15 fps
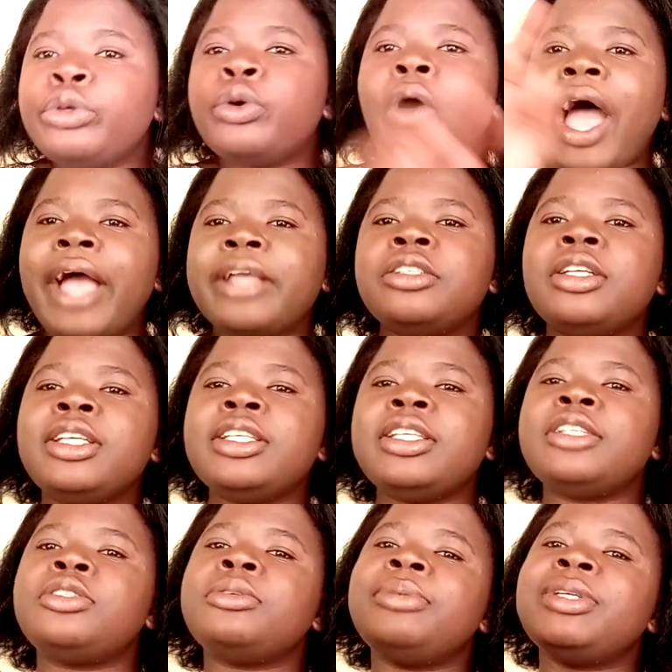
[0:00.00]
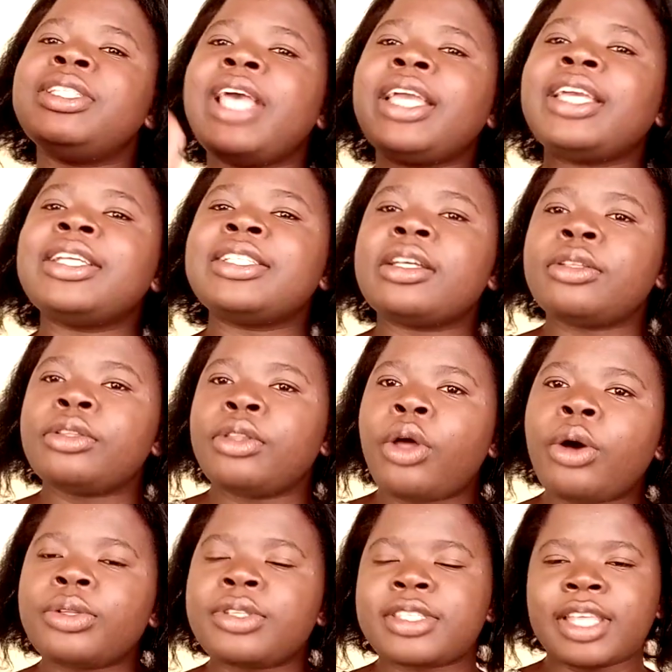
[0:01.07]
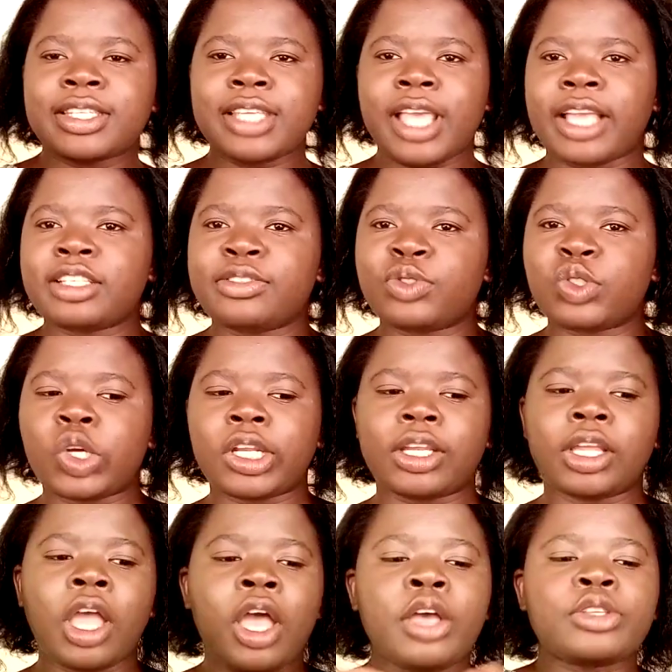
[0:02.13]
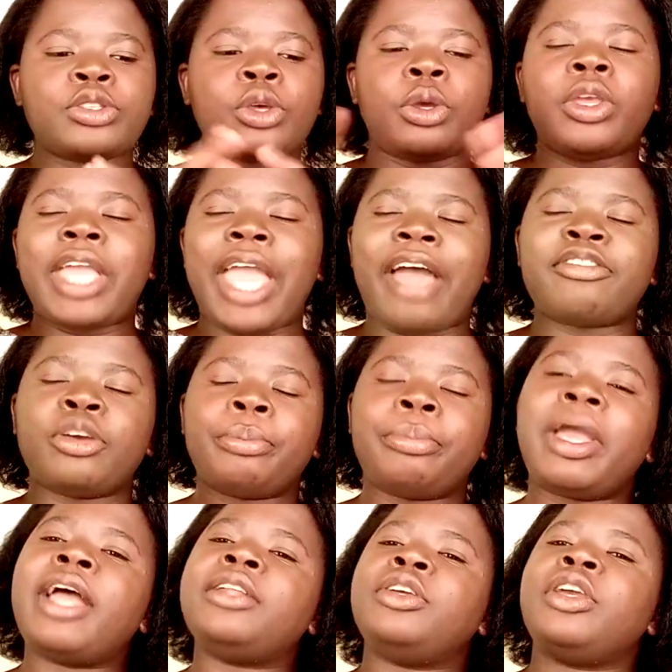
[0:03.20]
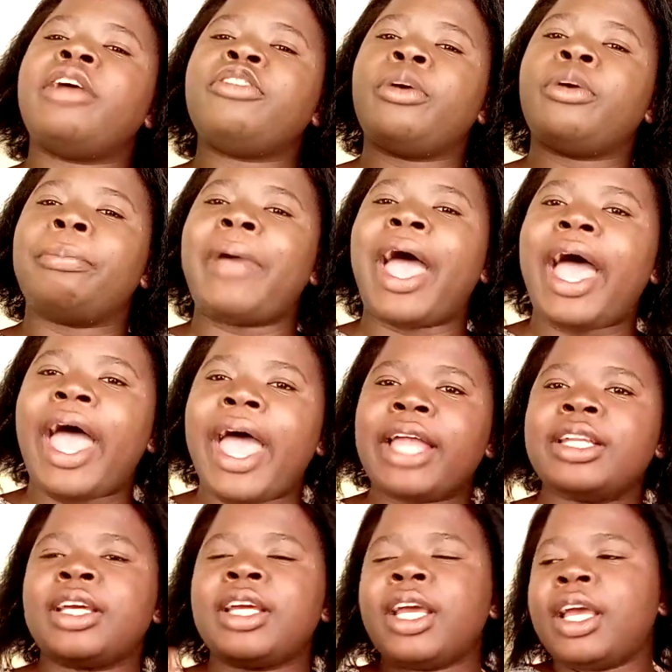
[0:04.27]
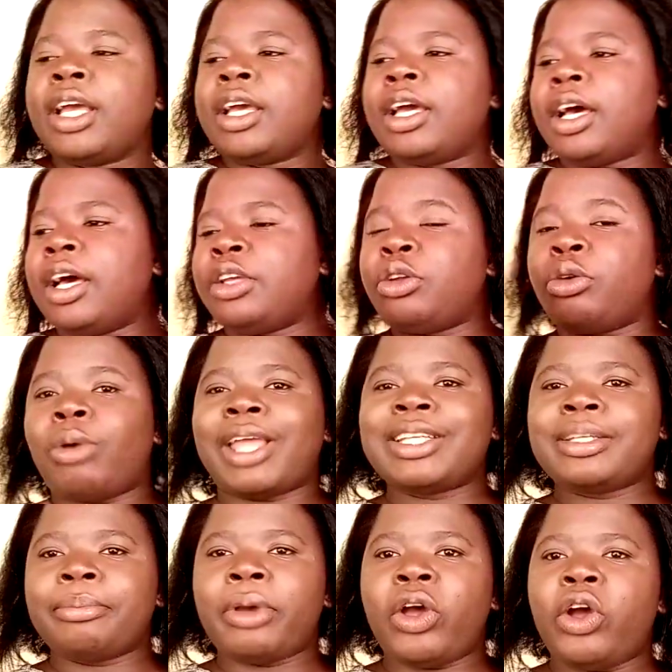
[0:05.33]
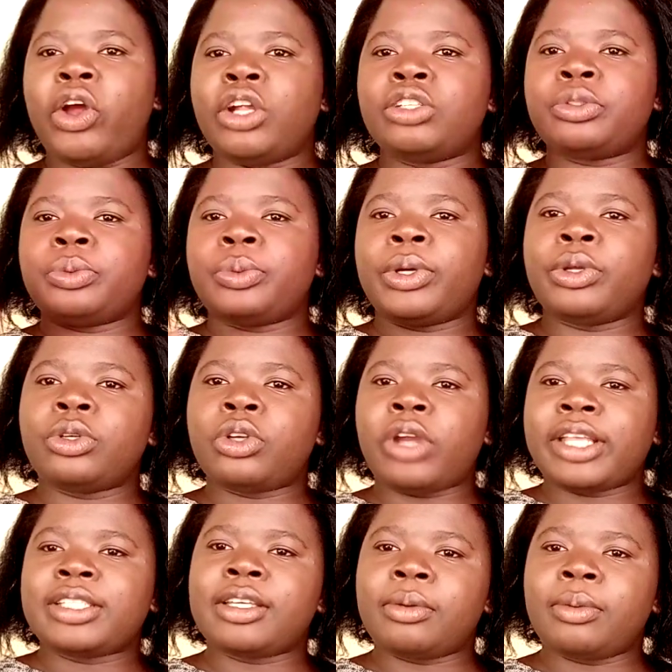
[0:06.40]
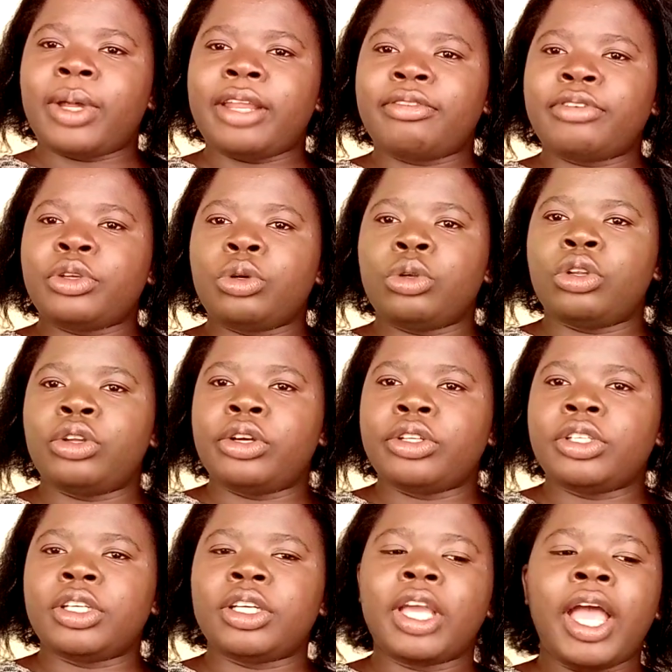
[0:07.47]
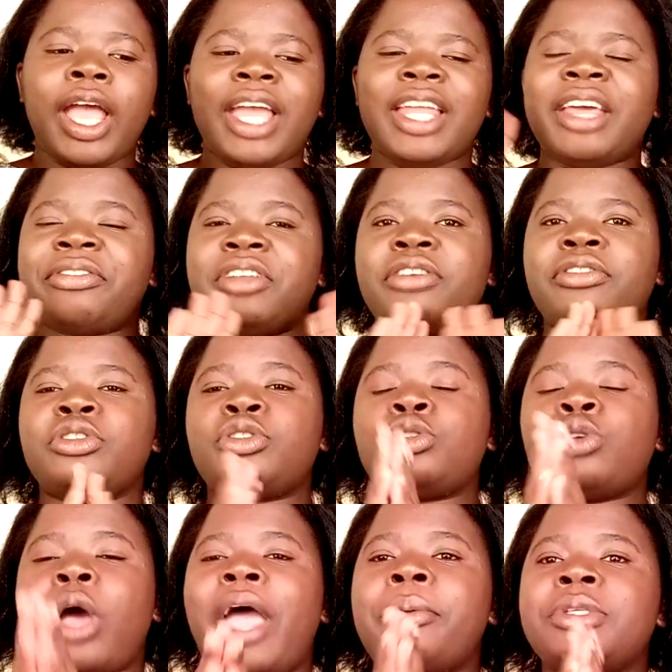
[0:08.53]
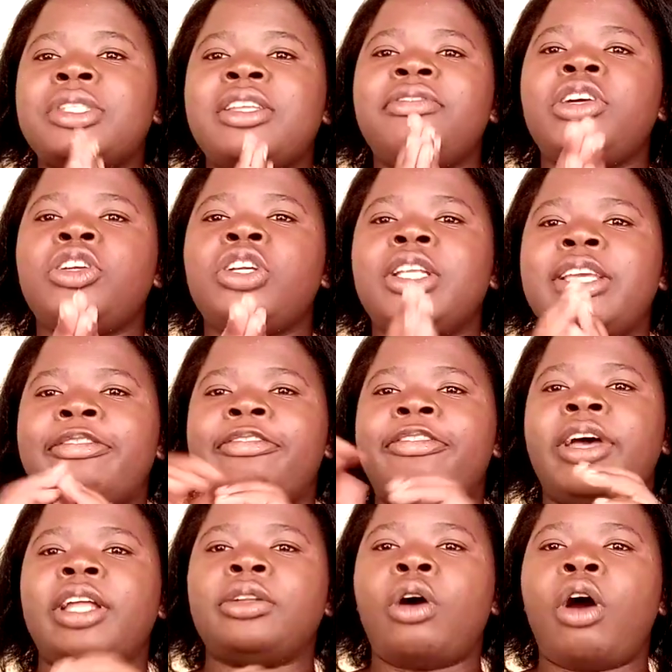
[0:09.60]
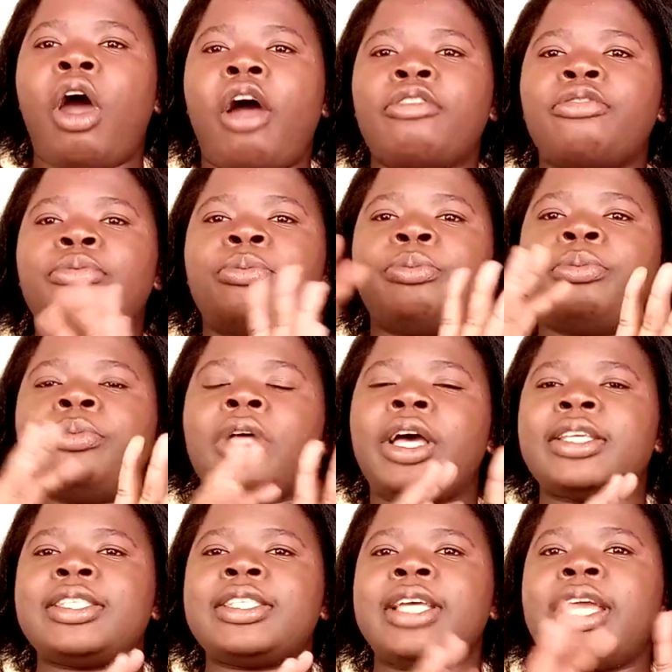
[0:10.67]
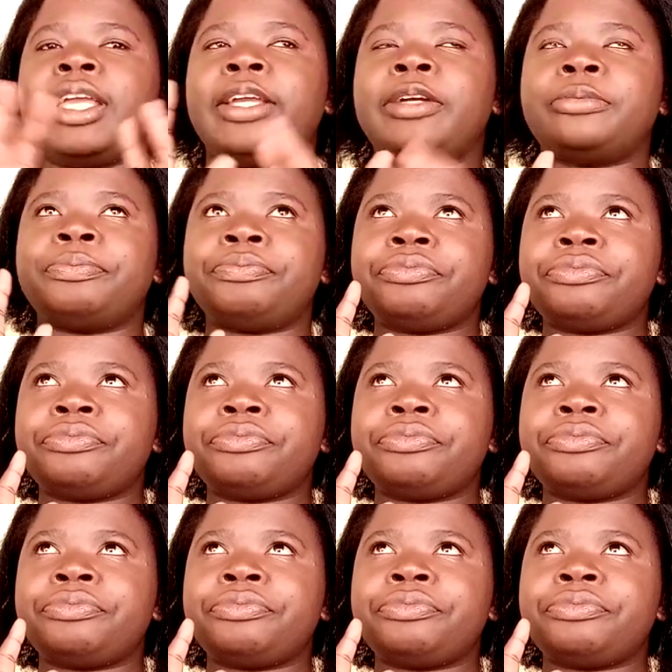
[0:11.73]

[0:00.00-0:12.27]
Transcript: you actually need to be taking the notes. That's active studying. So you have your pen, you have your pad, your writing pad, where you're writing whatever you're learning. And I was never really a fan of saying,